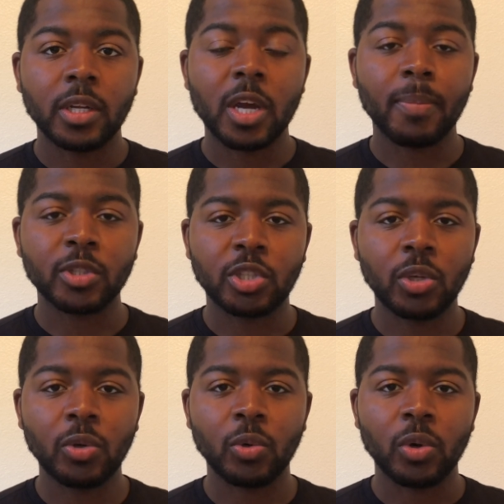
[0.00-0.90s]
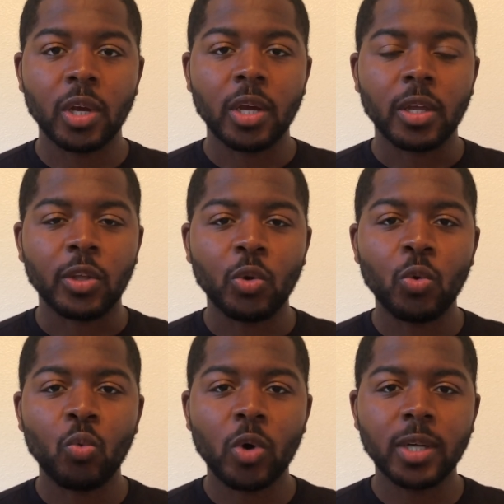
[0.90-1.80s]
Number two, you
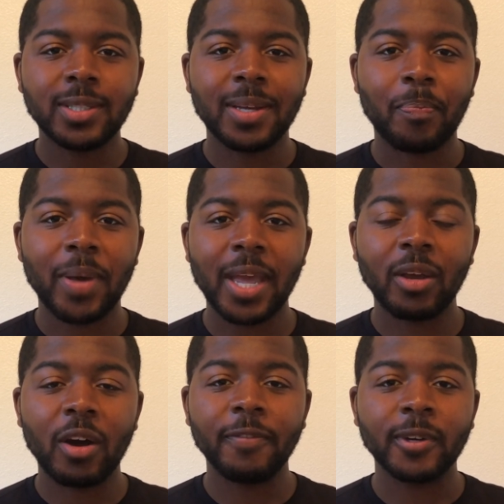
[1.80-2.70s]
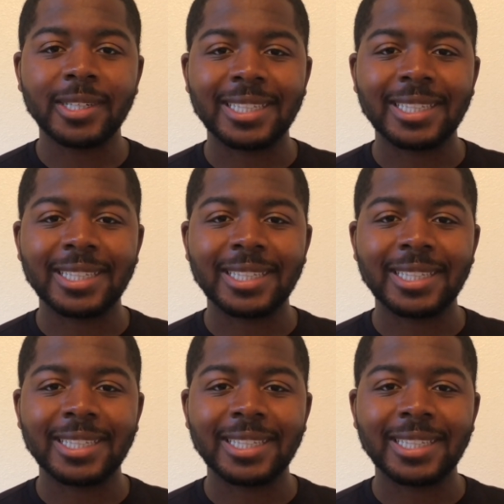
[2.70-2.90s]
want to pay off your